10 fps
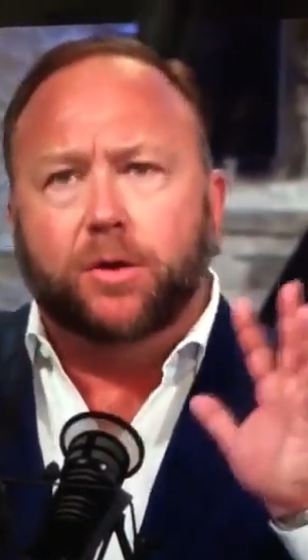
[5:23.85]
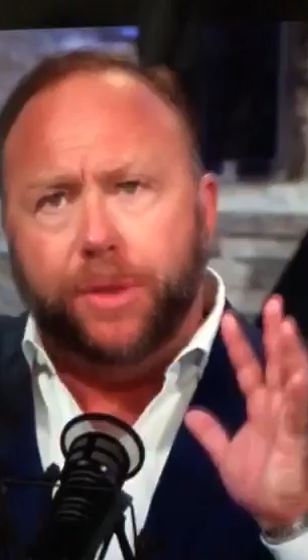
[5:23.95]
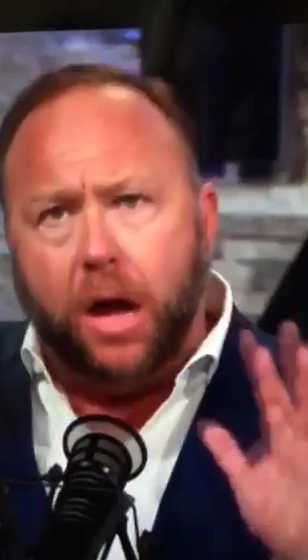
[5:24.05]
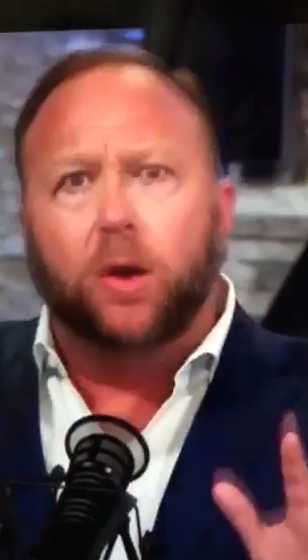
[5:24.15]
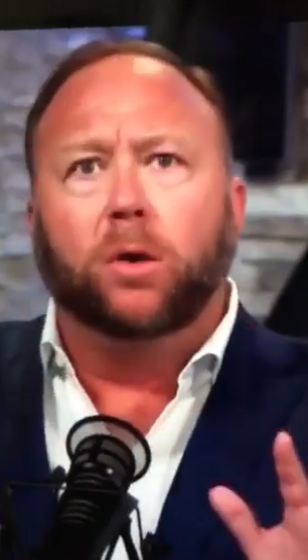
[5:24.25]

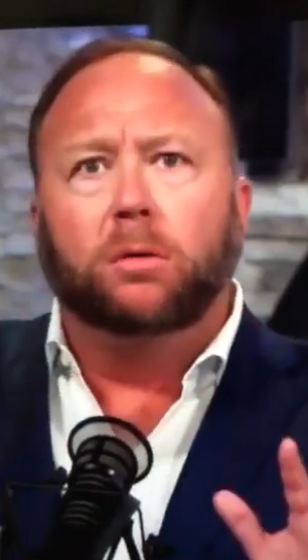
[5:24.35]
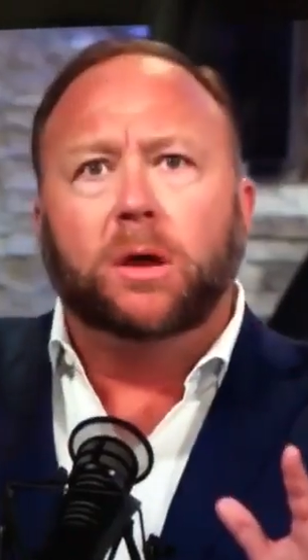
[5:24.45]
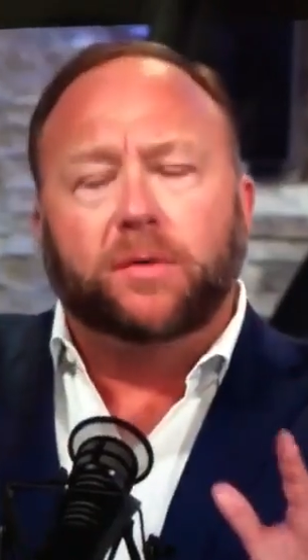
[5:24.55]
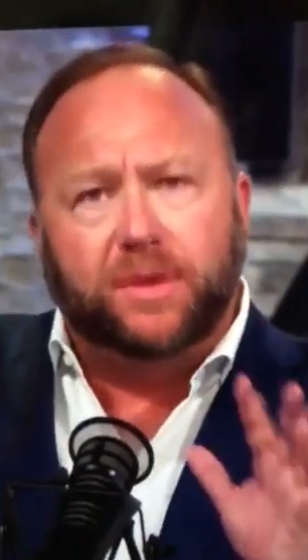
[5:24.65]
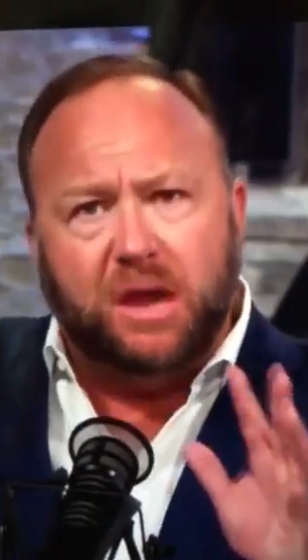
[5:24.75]

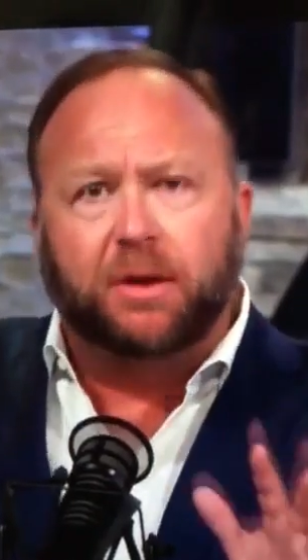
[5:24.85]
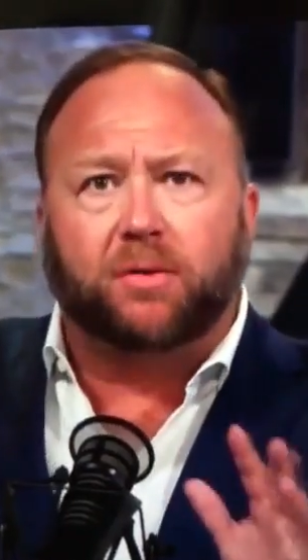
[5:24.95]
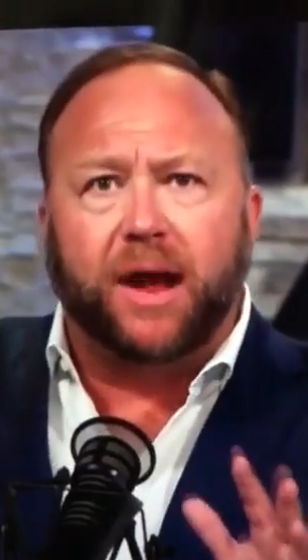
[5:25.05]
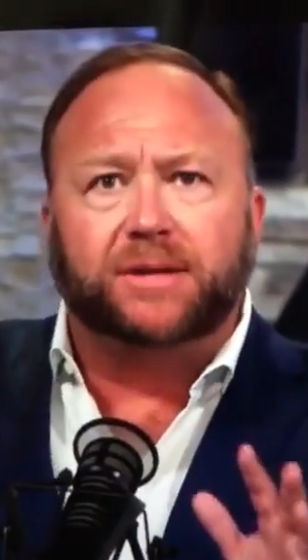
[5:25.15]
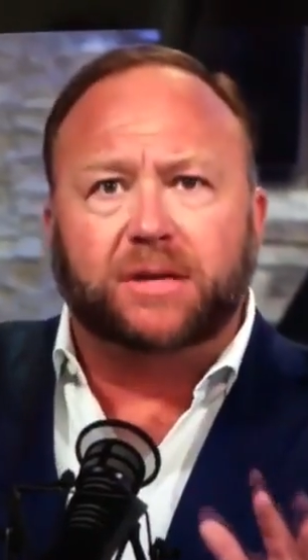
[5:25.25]
know the
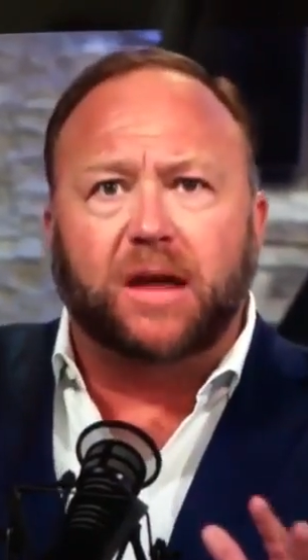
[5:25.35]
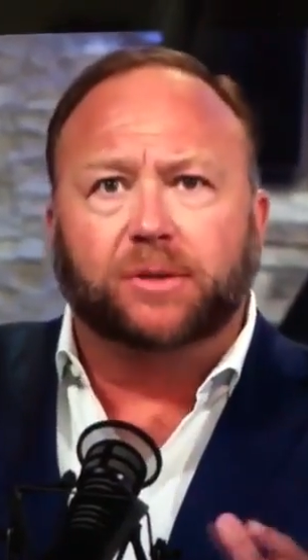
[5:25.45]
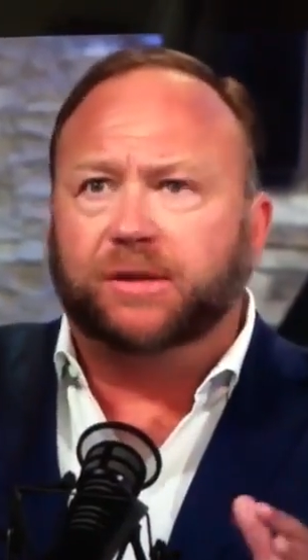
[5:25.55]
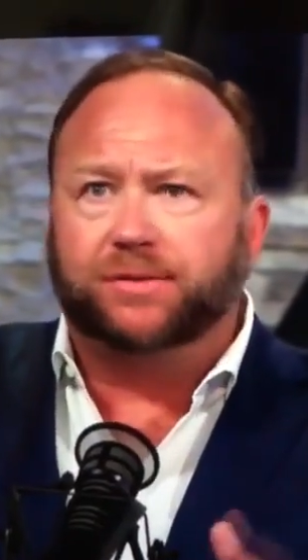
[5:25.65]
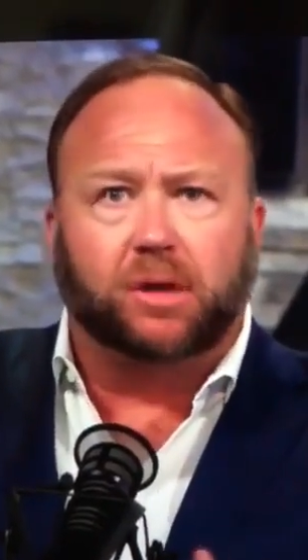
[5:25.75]
Democrats and
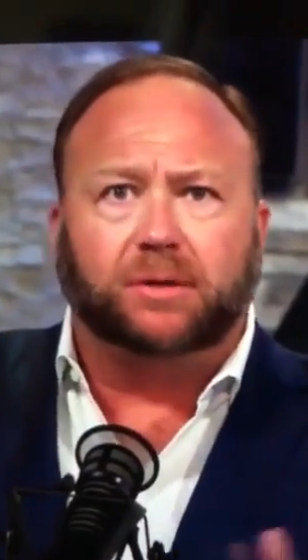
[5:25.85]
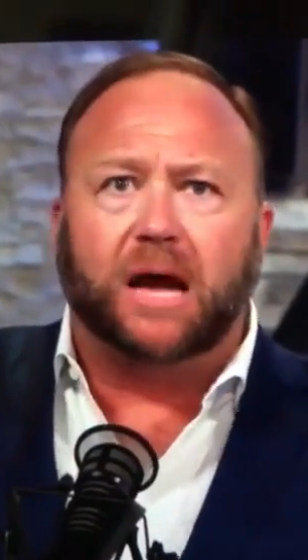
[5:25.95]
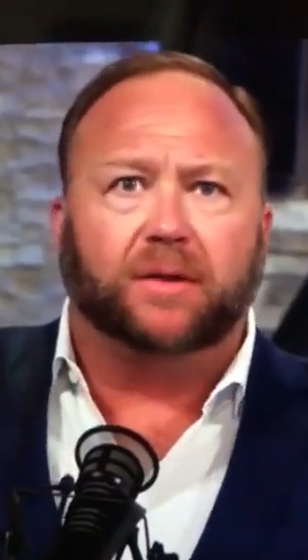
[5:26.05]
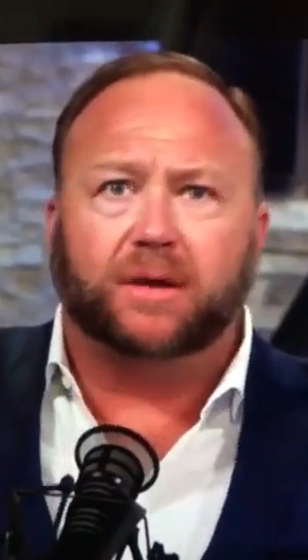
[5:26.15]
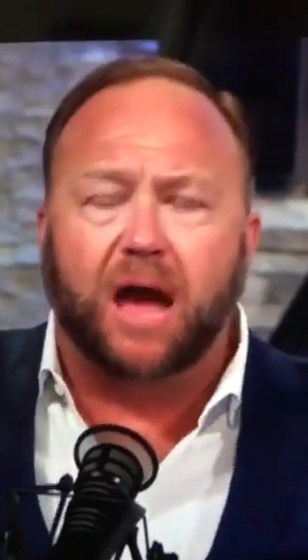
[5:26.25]
others have
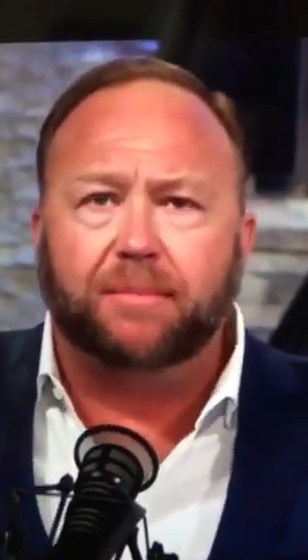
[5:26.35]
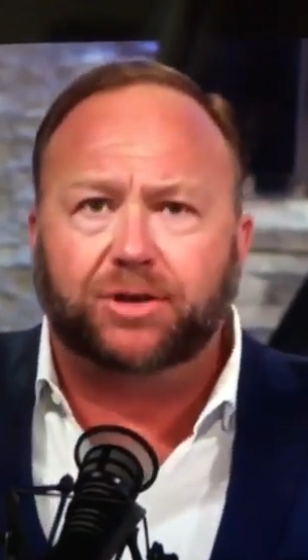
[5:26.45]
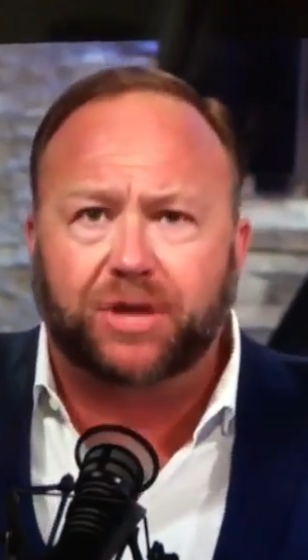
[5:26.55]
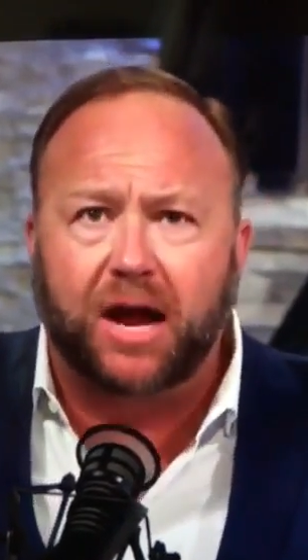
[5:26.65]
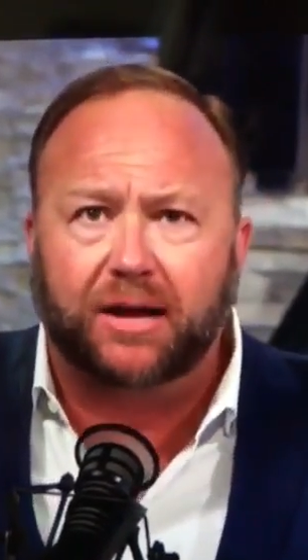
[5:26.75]
sold out the
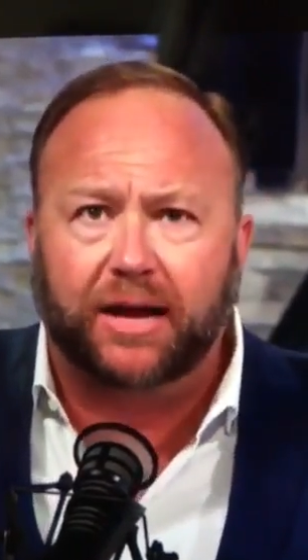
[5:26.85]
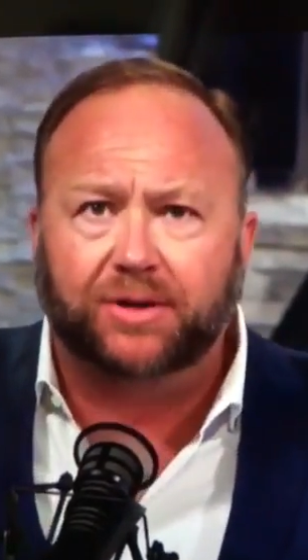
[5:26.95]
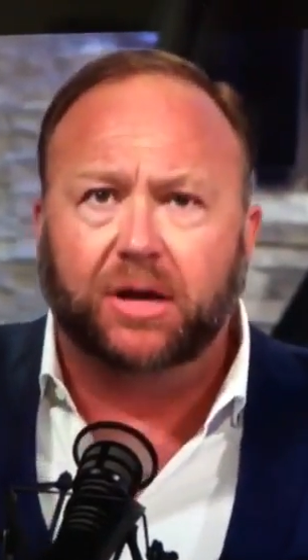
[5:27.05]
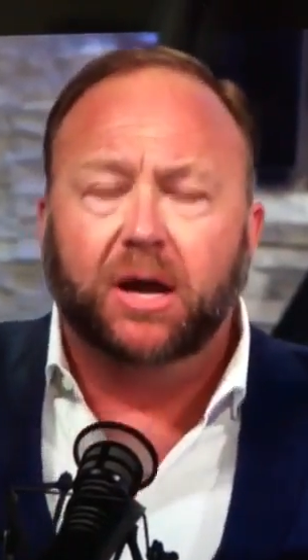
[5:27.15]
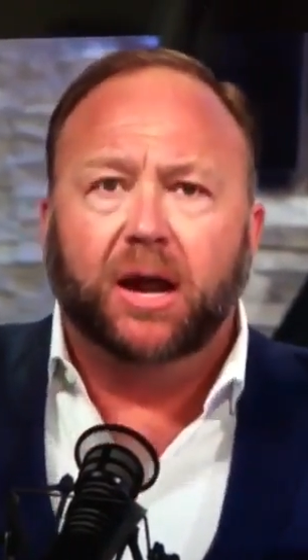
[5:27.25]
communist
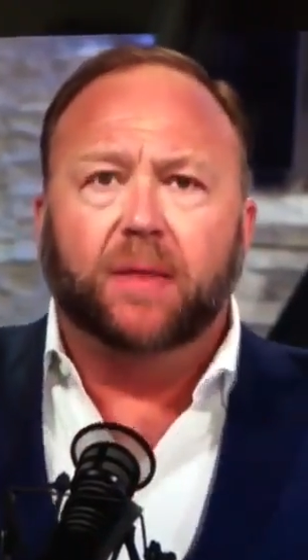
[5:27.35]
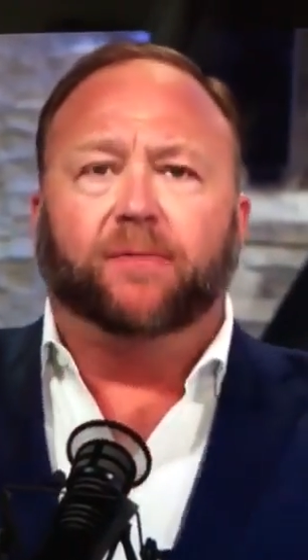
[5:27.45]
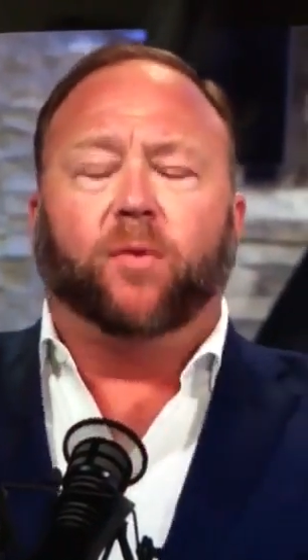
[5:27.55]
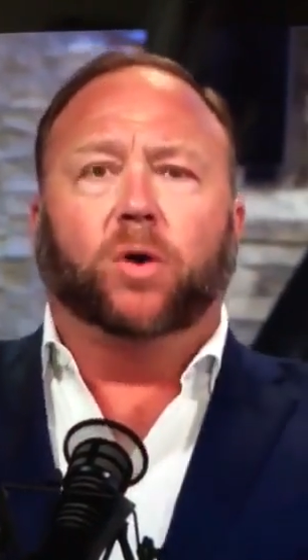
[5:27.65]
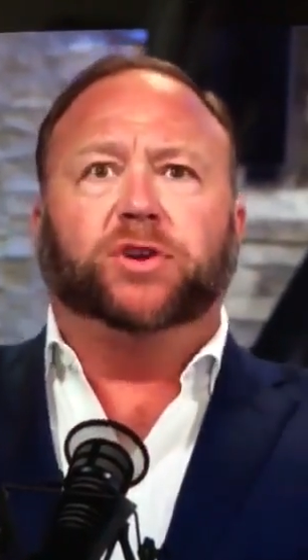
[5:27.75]
Chinese
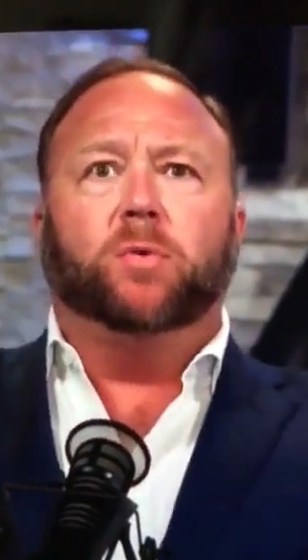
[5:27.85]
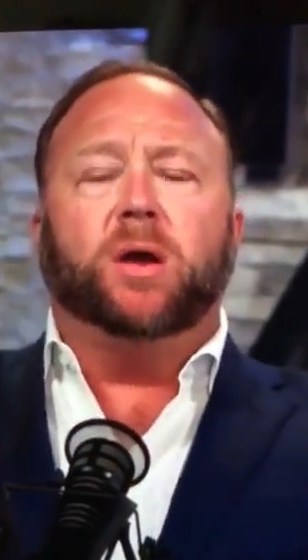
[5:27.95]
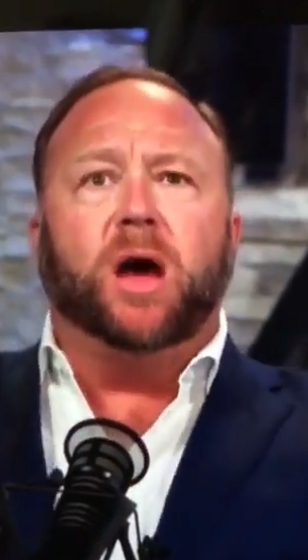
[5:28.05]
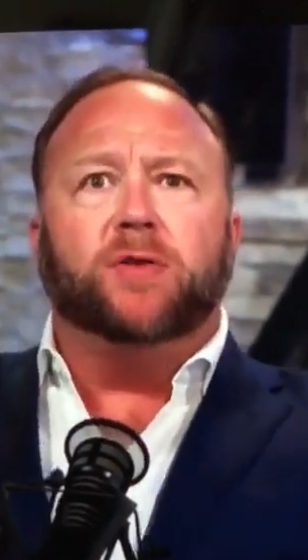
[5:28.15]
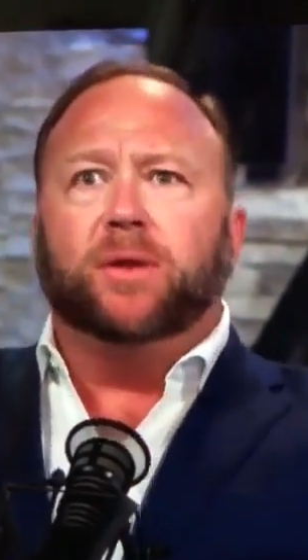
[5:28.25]
and the Fortune
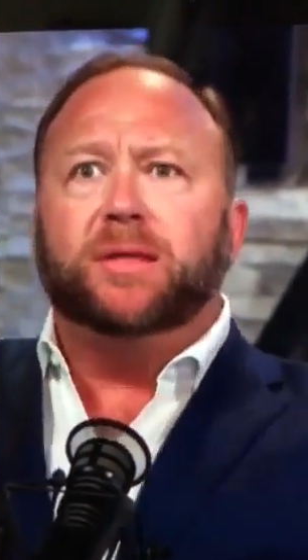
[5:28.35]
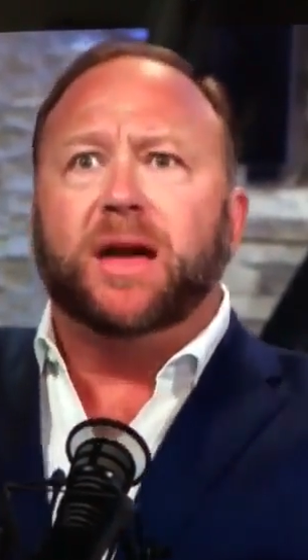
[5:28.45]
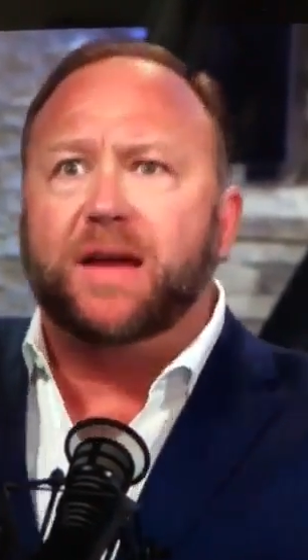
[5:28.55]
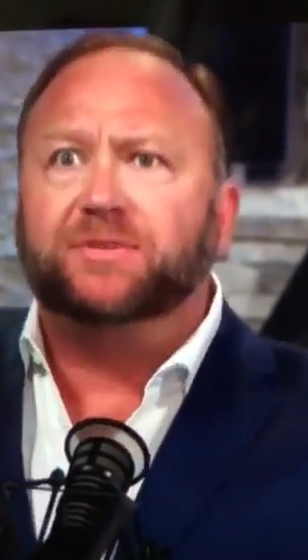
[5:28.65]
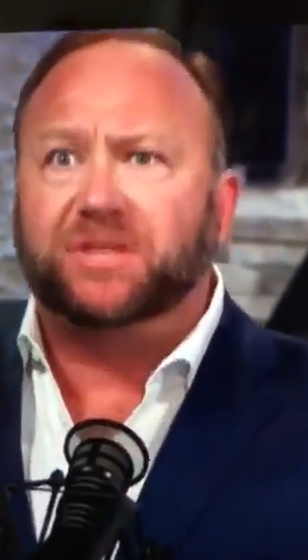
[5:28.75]
100
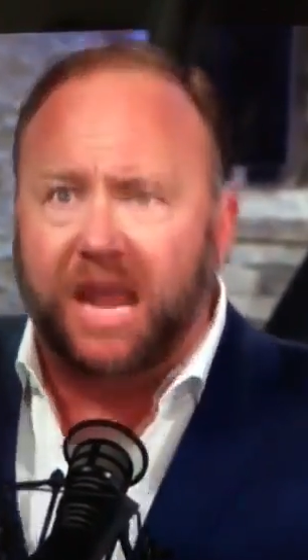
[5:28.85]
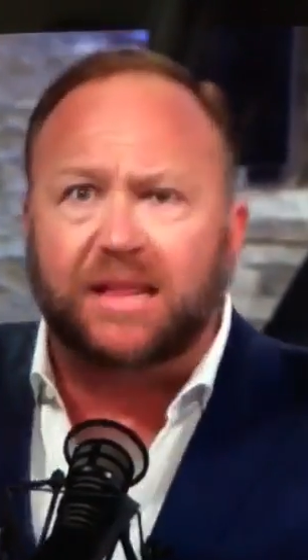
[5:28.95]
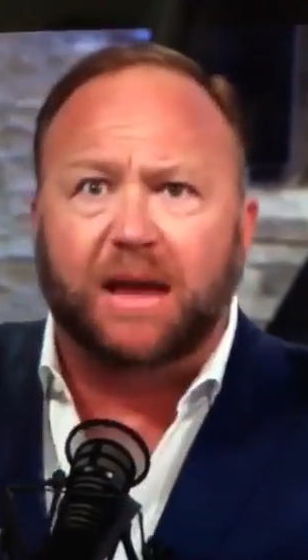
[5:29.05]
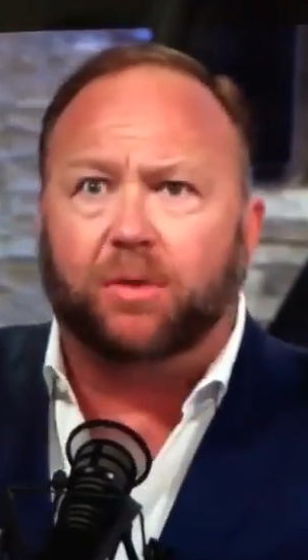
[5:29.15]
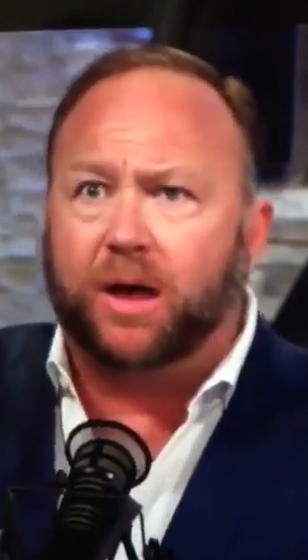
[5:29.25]
that have
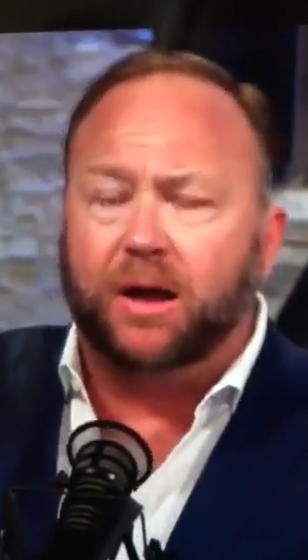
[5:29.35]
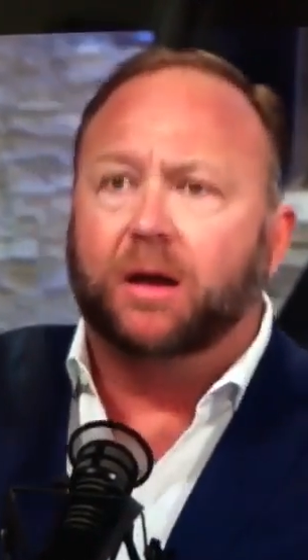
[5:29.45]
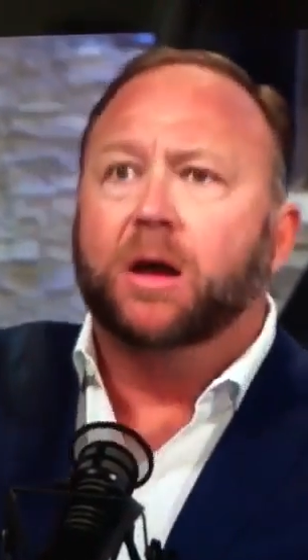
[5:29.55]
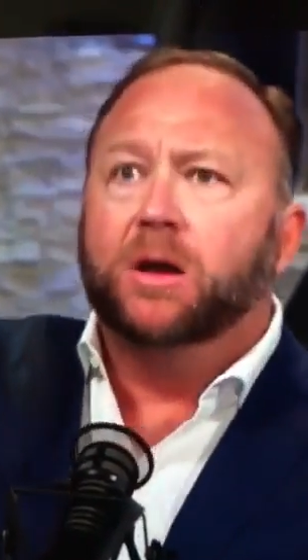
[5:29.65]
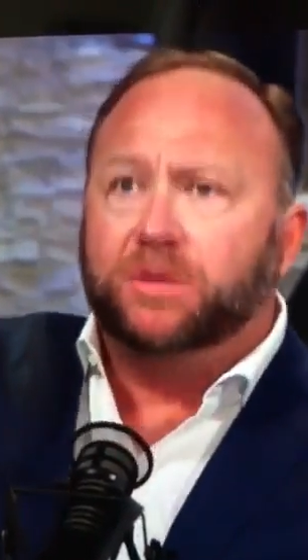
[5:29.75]
said they were going
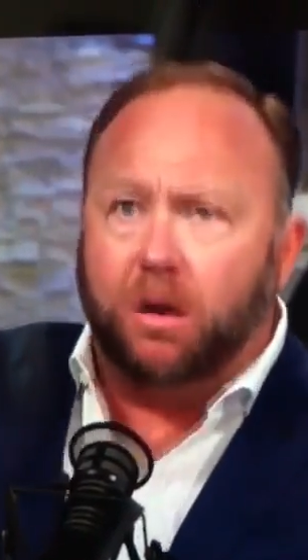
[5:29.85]
to